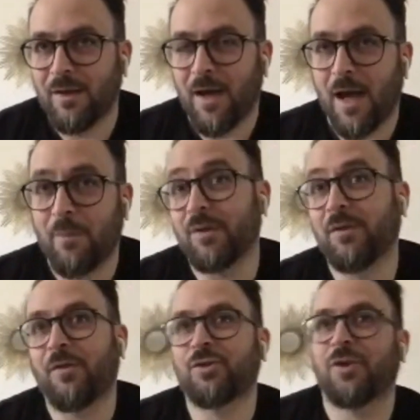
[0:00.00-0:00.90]
a piece of
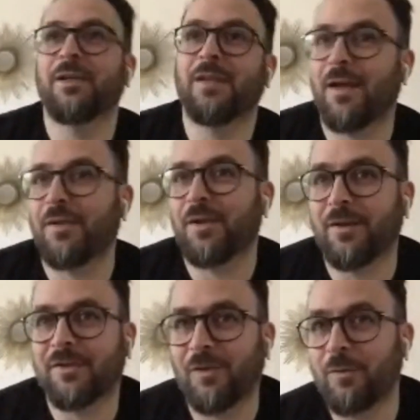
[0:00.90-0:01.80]
functionality. I think
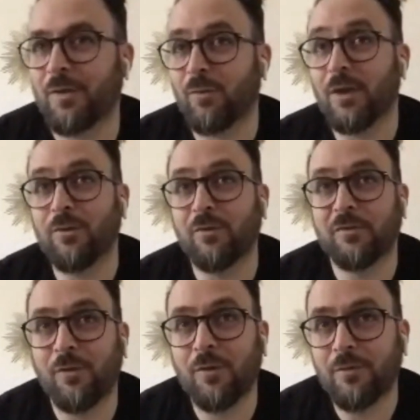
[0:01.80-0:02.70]
it's gonna be really
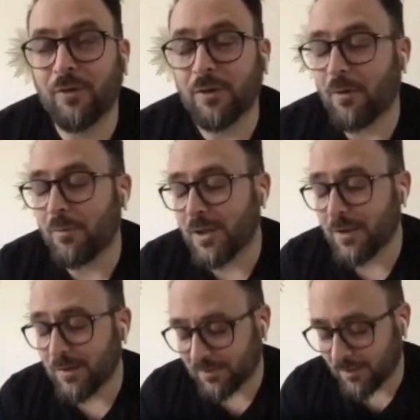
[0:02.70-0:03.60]
useful for the
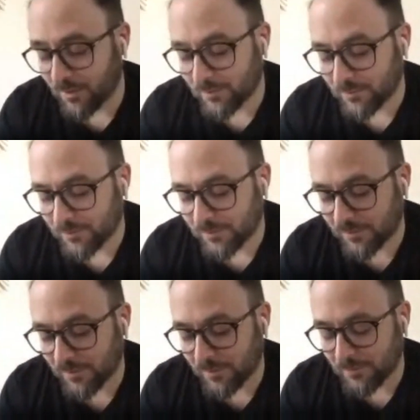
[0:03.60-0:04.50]
community. So
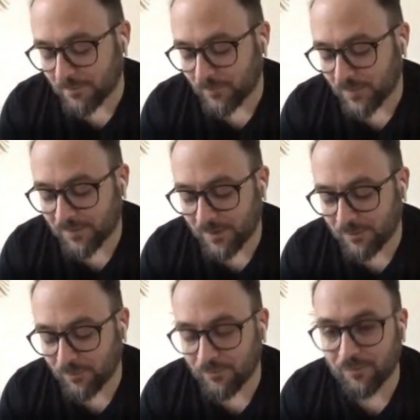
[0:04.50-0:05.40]
stay
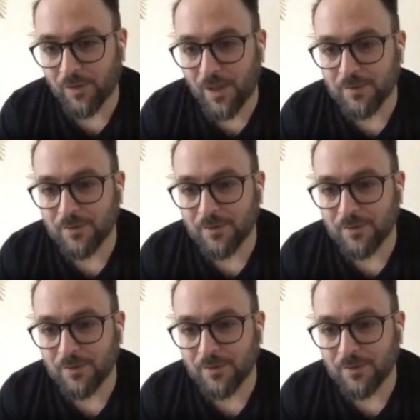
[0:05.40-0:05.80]
tuned for that.